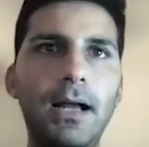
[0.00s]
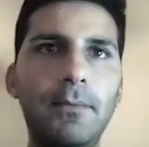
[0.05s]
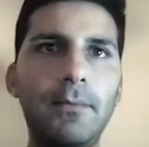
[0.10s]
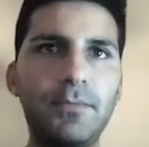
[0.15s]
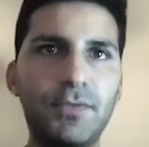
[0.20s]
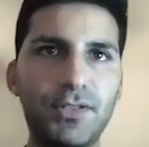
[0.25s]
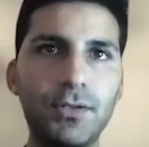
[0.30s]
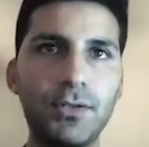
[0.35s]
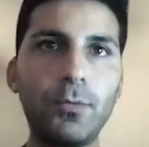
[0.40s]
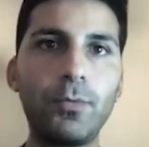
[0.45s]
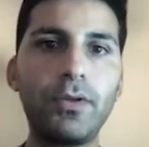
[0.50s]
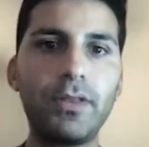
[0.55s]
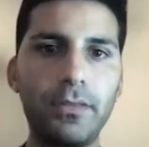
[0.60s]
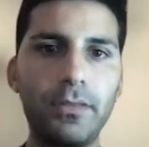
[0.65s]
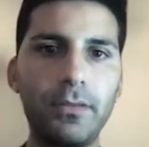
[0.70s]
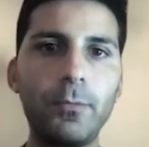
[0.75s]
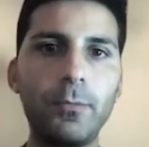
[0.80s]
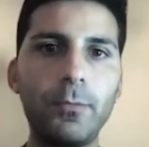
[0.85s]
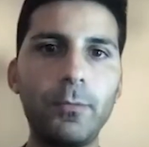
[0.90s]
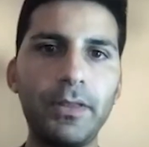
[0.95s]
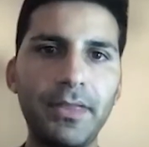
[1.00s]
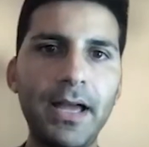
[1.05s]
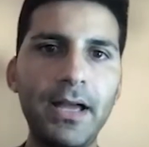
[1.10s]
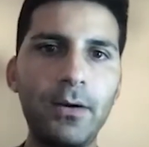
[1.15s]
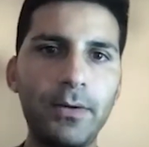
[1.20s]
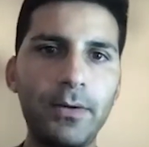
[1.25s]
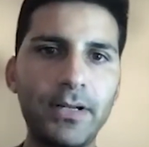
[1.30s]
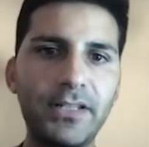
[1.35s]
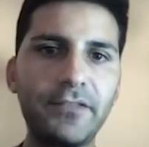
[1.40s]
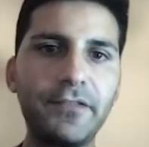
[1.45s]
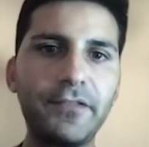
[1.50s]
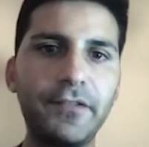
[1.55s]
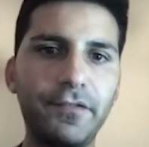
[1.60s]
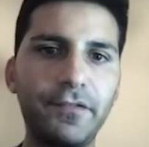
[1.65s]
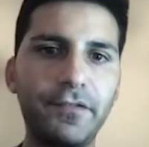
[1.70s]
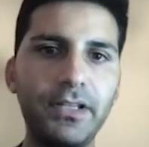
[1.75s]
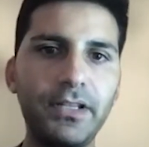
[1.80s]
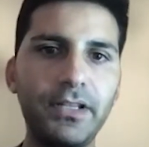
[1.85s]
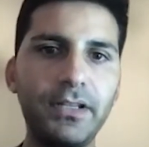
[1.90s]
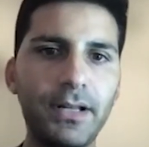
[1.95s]
So with iOS
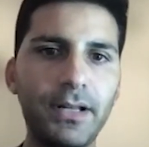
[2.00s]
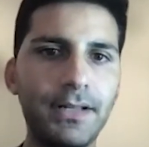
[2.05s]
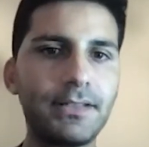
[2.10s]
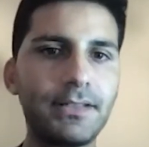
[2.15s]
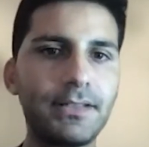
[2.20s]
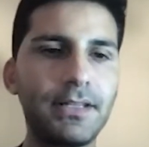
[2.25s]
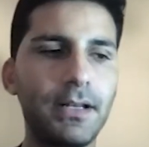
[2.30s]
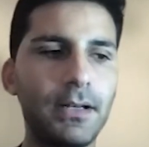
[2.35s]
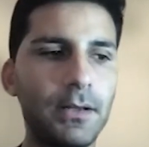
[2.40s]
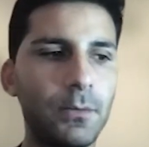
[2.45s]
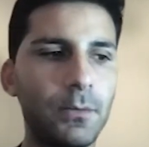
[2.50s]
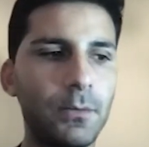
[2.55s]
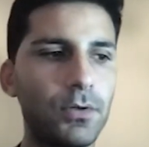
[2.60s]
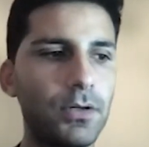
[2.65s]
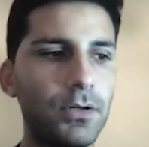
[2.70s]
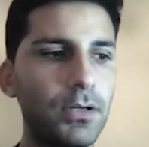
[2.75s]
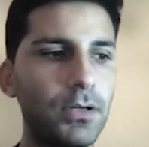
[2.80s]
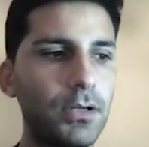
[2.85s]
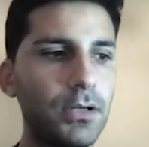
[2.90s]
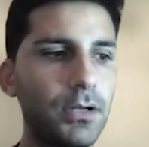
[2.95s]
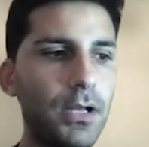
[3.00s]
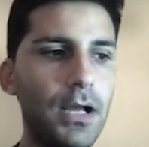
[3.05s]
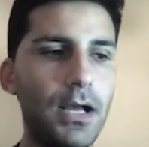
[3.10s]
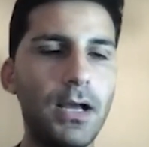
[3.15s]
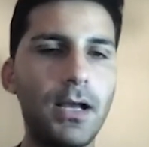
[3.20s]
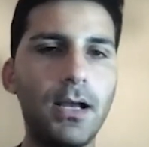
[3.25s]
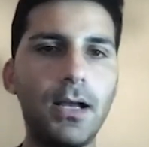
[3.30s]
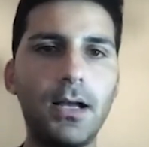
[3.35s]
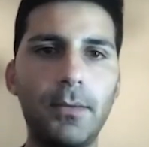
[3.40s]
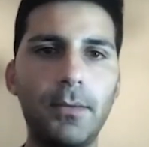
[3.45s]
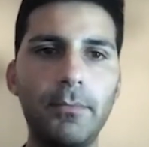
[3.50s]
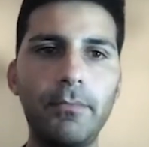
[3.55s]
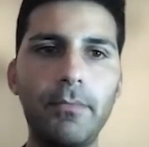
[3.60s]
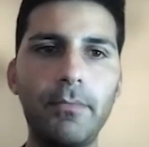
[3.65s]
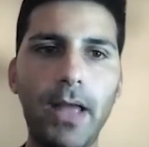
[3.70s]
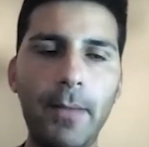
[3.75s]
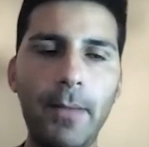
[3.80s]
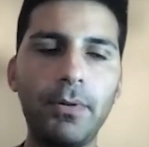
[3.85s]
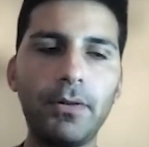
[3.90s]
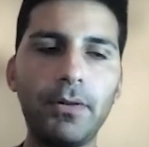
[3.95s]
15, SKAdNetwork,
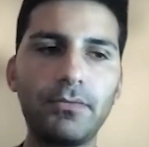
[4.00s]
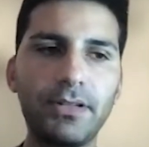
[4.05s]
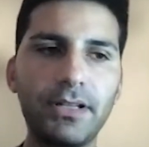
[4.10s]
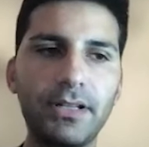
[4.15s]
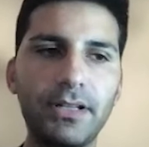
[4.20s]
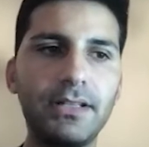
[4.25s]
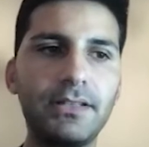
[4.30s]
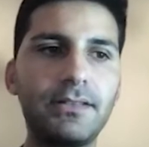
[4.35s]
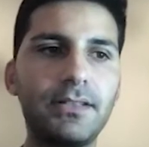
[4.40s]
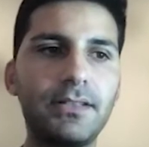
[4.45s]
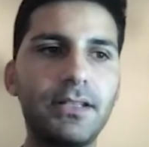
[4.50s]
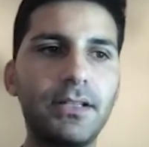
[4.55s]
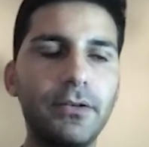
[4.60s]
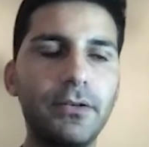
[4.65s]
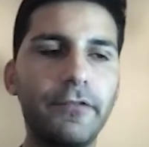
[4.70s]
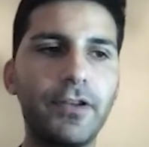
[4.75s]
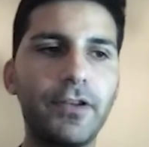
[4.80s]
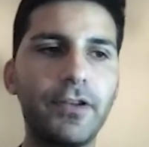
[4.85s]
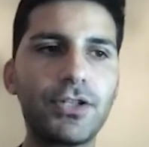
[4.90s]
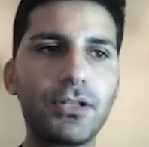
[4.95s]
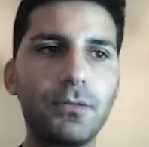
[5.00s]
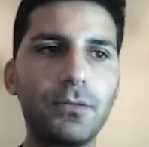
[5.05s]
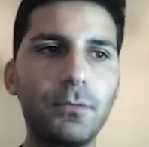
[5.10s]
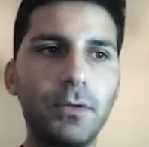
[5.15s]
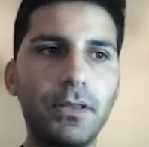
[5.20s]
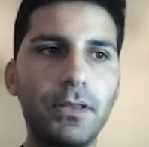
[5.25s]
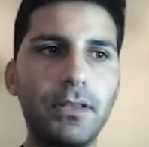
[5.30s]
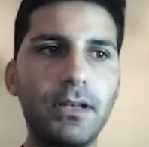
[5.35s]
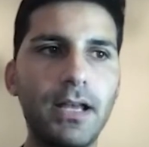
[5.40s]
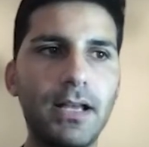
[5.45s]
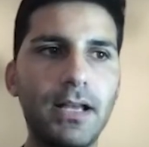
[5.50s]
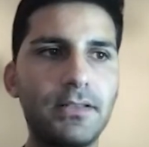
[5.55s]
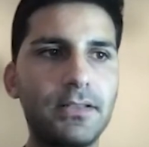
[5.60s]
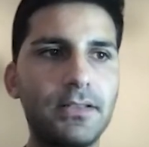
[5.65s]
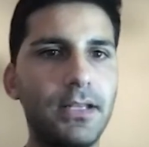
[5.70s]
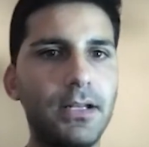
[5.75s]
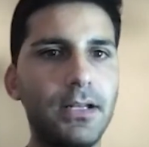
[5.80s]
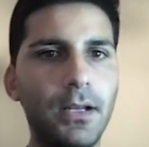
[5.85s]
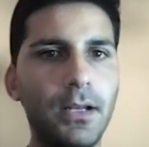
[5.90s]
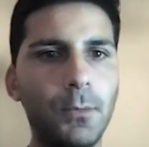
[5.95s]
Apple released a new feature within
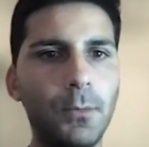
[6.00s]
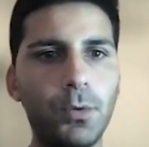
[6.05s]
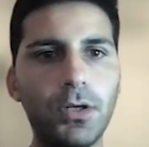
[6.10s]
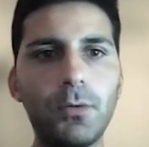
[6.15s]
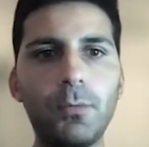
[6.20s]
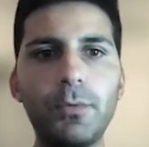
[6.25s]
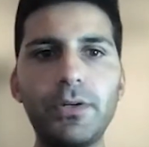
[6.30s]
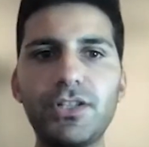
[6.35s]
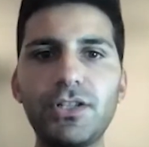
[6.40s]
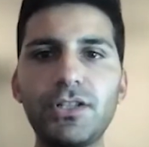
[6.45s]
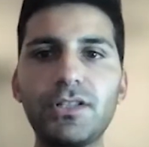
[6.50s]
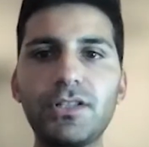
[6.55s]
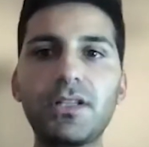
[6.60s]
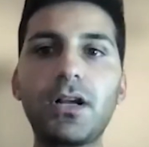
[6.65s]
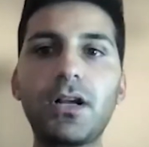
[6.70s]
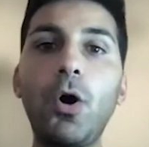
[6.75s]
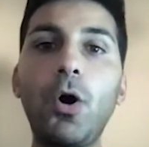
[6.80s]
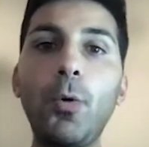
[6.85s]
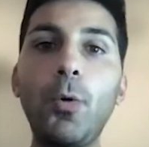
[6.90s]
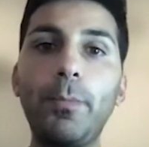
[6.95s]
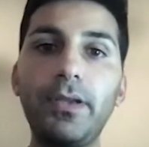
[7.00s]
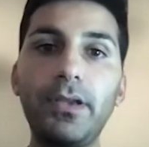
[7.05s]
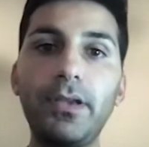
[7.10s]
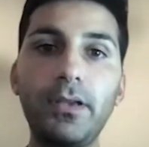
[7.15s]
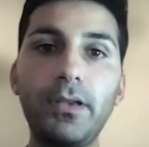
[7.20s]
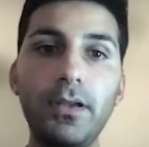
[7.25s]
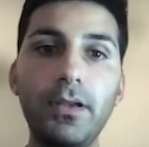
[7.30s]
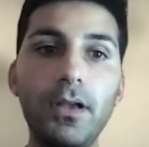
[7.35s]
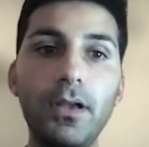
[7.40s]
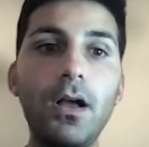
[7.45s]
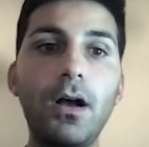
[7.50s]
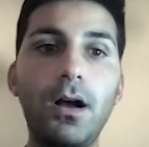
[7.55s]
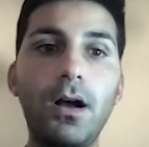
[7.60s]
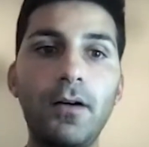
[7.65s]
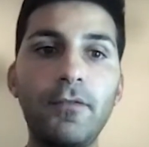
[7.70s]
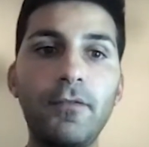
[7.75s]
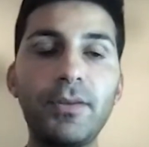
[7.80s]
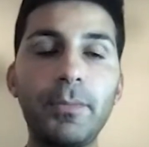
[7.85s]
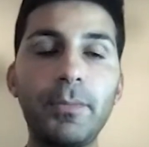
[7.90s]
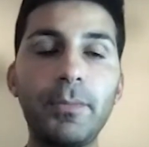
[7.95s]
SKAdNetwork, which is a copy
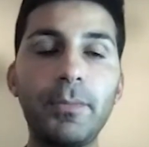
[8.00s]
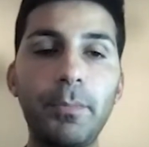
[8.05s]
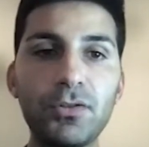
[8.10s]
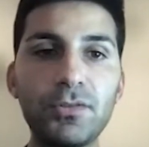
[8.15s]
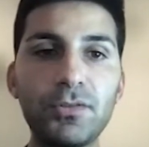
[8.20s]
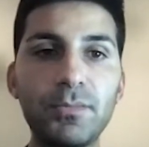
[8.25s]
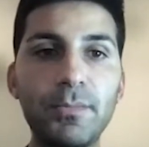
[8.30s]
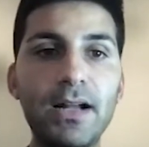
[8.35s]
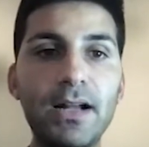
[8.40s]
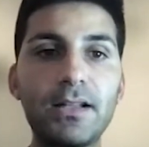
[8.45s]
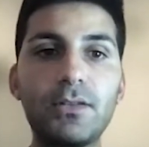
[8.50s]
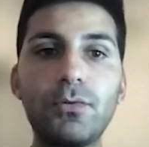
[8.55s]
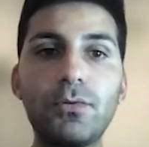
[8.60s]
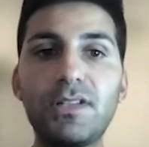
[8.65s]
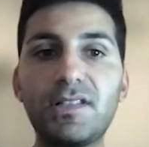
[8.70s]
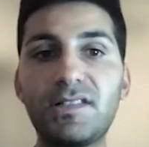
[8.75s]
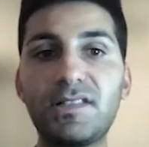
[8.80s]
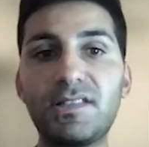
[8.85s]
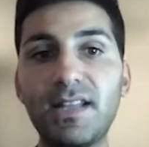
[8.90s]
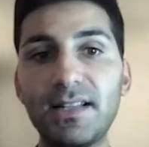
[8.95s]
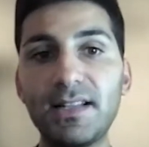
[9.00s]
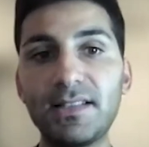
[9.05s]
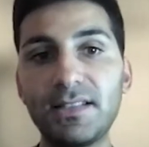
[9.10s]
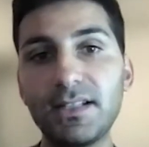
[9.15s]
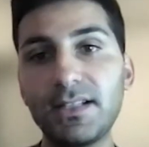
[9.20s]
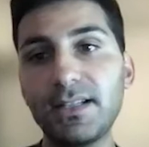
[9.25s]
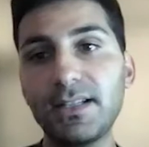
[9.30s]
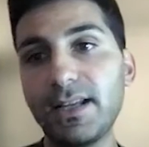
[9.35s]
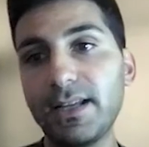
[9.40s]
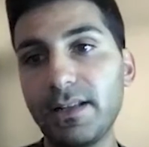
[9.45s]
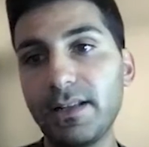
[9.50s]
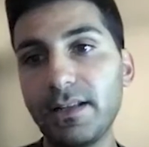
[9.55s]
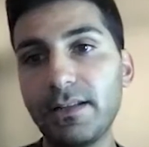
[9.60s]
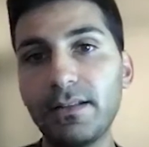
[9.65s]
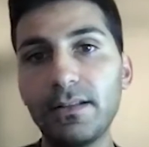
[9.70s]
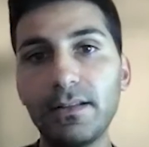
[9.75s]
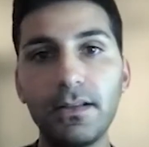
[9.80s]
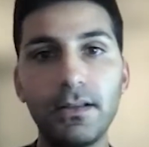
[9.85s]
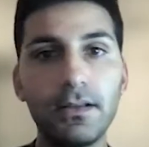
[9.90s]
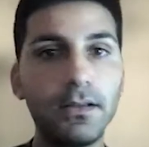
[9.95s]
of the postback to a
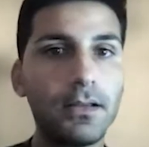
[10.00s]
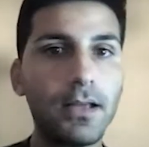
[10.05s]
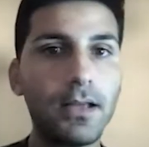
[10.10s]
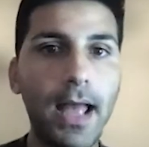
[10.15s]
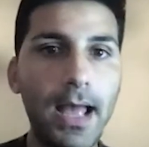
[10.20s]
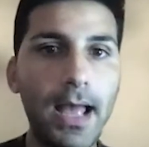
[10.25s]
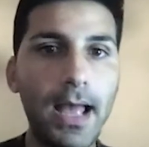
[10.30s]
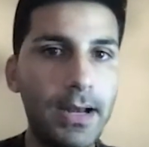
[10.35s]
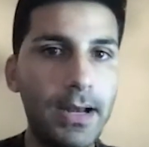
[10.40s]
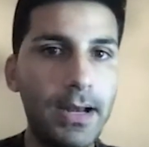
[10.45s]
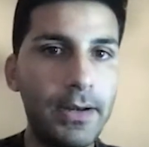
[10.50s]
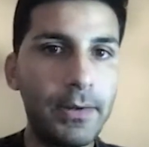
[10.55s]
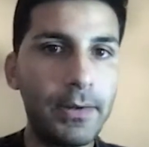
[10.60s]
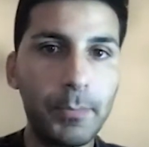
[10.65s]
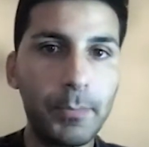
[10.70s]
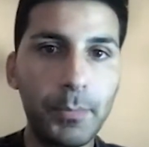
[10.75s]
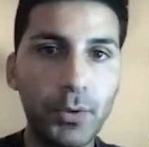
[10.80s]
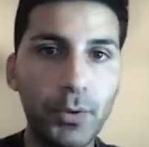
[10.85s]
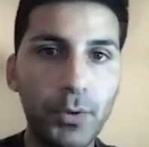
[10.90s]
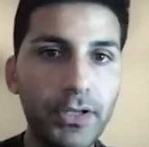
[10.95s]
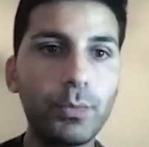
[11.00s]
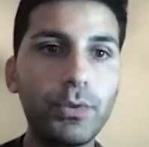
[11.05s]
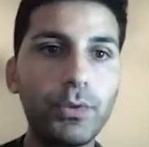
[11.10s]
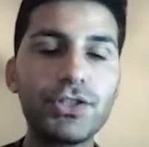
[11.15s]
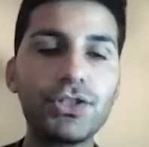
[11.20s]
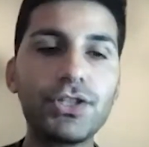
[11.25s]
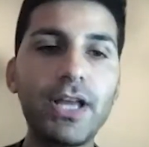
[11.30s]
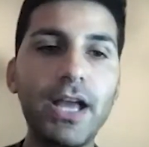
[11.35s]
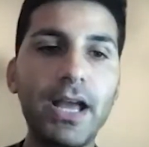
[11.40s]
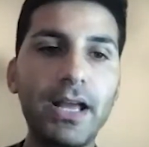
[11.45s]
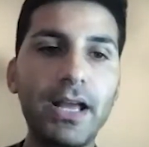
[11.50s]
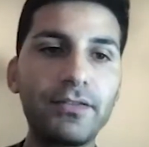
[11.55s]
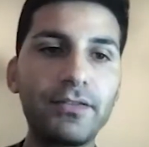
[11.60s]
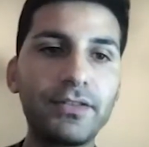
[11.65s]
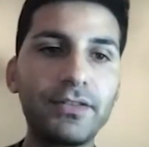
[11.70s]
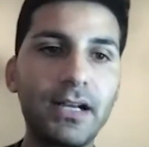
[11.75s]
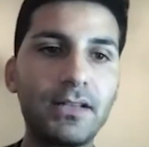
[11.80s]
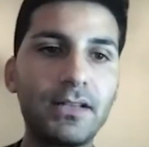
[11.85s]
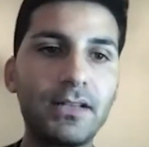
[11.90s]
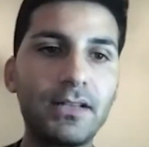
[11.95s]
designated endpoint, which the
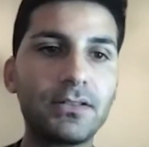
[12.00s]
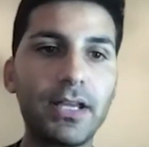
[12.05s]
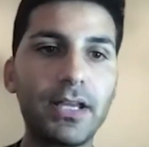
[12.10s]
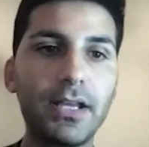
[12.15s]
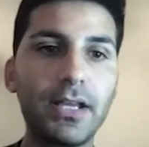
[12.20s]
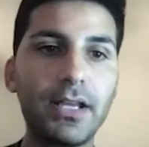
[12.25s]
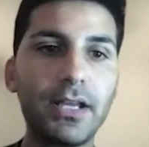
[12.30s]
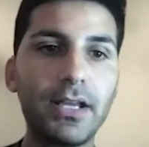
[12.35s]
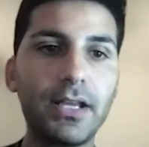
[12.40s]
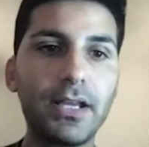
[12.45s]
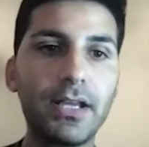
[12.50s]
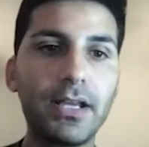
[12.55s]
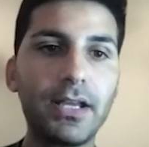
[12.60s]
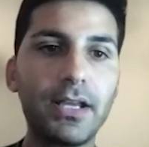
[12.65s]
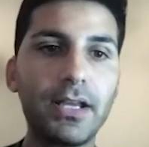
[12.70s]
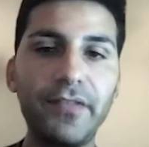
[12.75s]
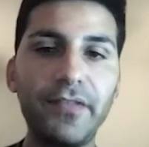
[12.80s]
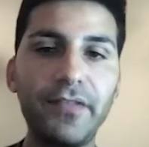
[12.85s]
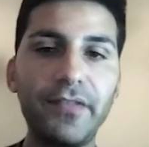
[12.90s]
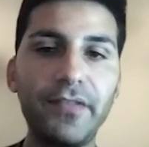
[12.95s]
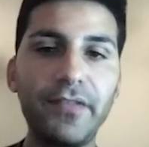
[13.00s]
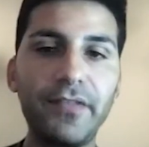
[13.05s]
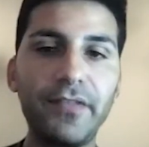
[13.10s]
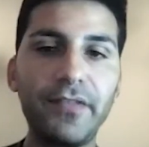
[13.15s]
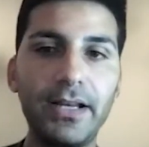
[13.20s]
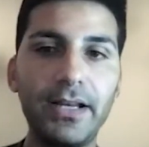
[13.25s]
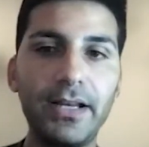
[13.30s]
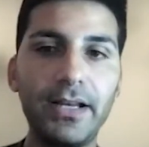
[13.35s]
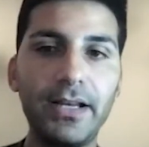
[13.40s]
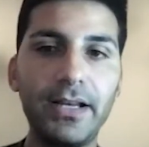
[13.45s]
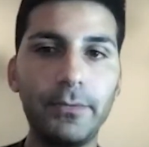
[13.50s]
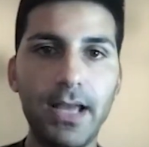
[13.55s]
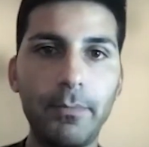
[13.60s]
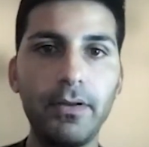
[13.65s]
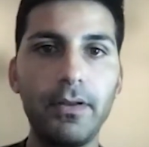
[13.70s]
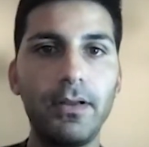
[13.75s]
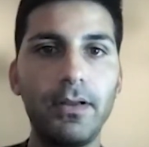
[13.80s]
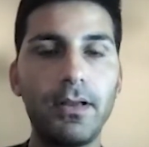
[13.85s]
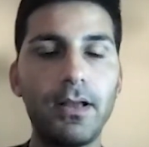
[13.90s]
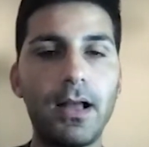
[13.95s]
advertiser can define within
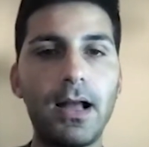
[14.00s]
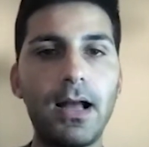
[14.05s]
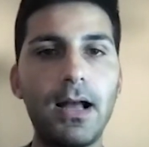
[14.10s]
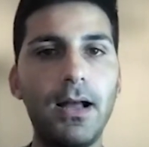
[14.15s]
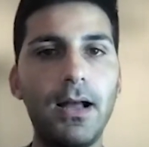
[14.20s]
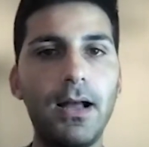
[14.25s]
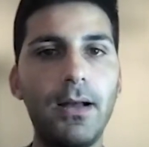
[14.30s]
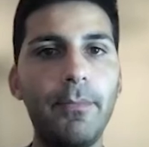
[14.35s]
the app.